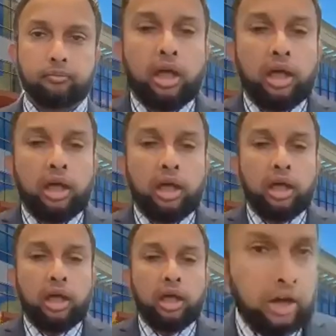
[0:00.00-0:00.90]

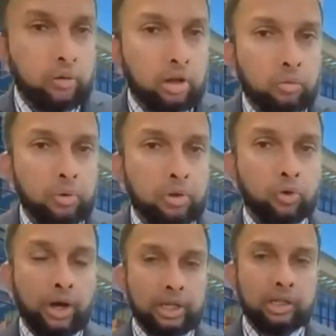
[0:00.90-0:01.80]
Now, with
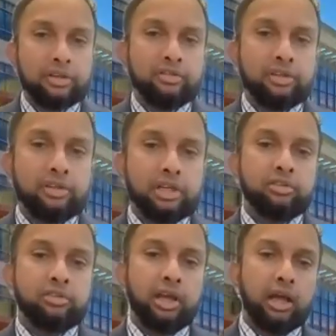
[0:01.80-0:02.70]
chronic liver disease,
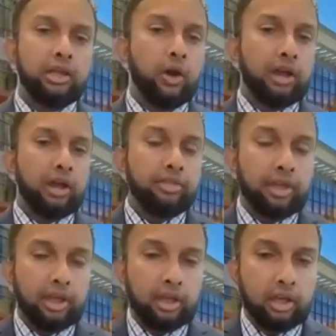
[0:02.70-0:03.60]
I
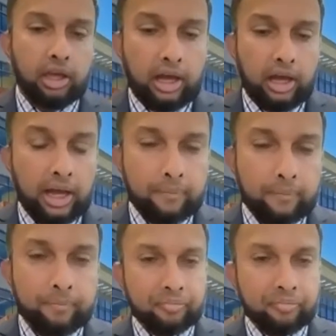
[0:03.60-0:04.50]
think
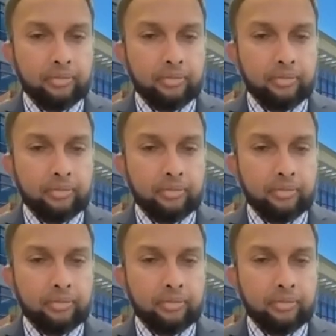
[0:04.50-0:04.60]
the